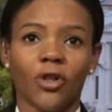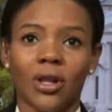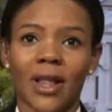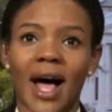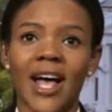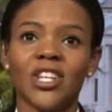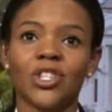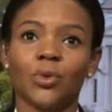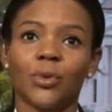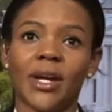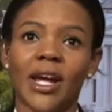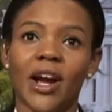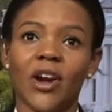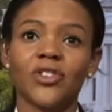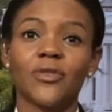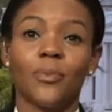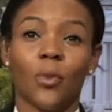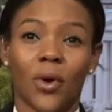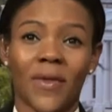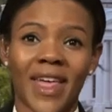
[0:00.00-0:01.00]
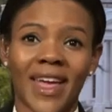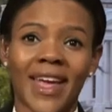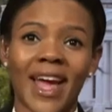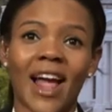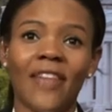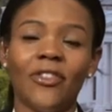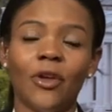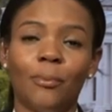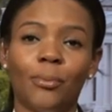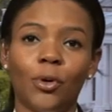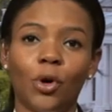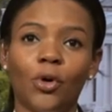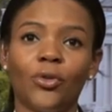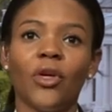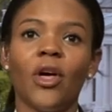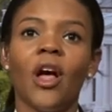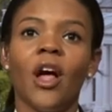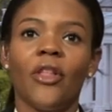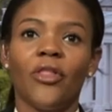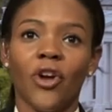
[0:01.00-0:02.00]
for the last 3 years. But when they get in the booth,
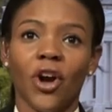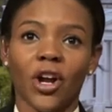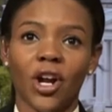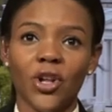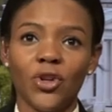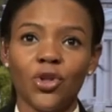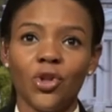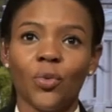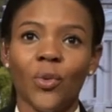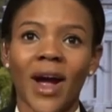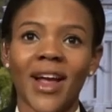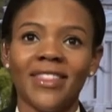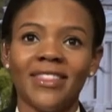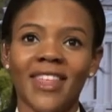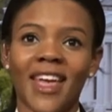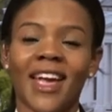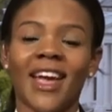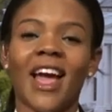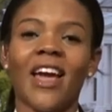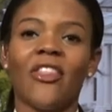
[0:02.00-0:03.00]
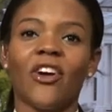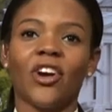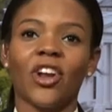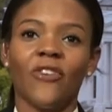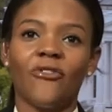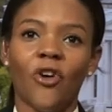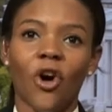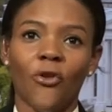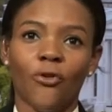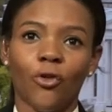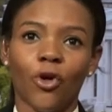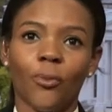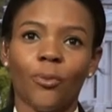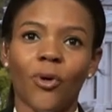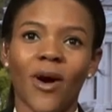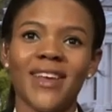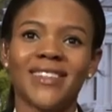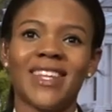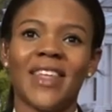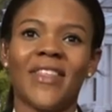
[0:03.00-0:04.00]
they're going to do the right thing, and they're going to vote for a
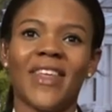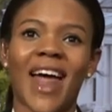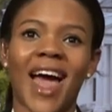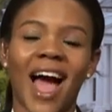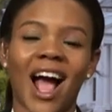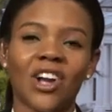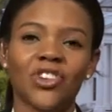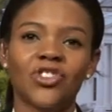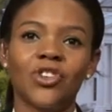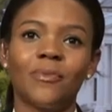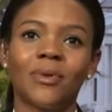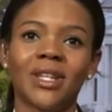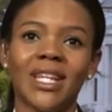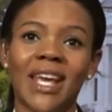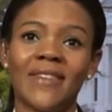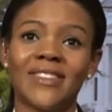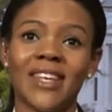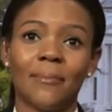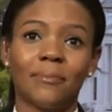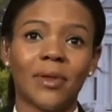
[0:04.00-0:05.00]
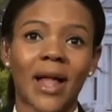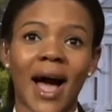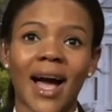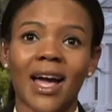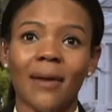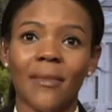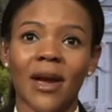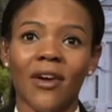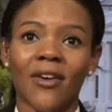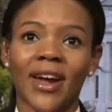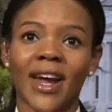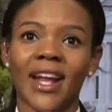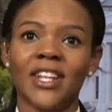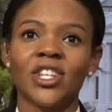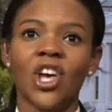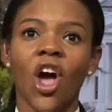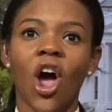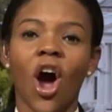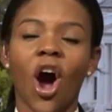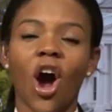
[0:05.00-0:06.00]
president that actually believes that Black
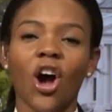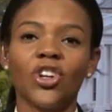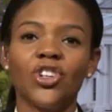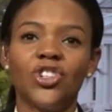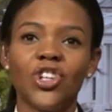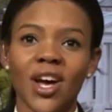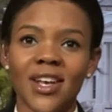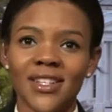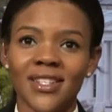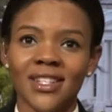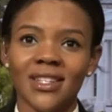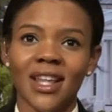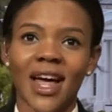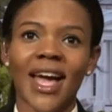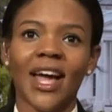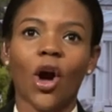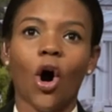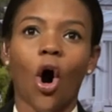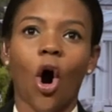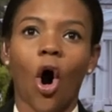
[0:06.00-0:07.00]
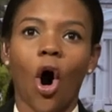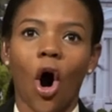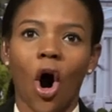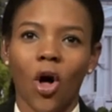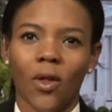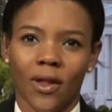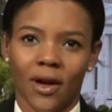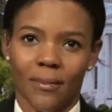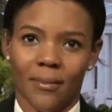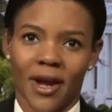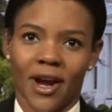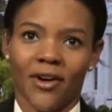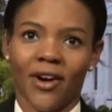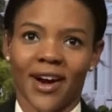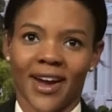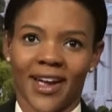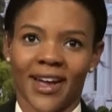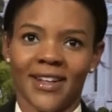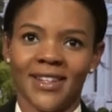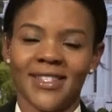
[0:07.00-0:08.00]
Americans are just like all
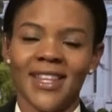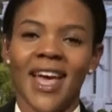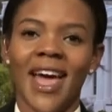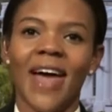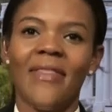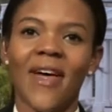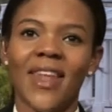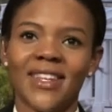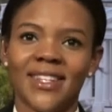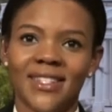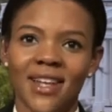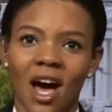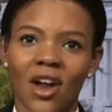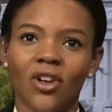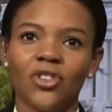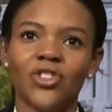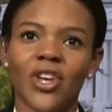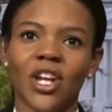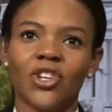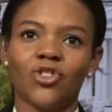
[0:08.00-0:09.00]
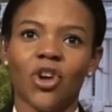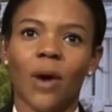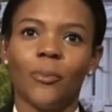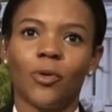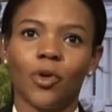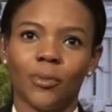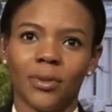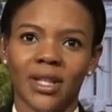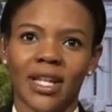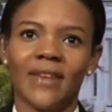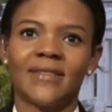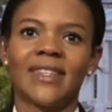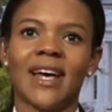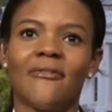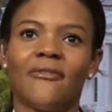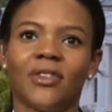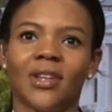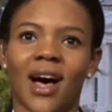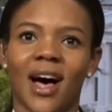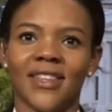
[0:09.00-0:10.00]
Americans. And that is Donald J. Trump, who believes
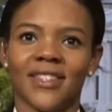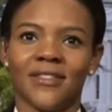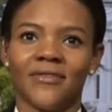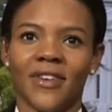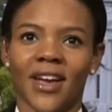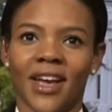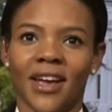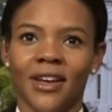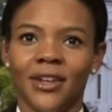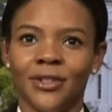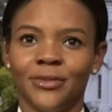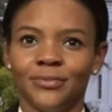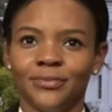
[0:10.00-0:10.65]
that philosophy.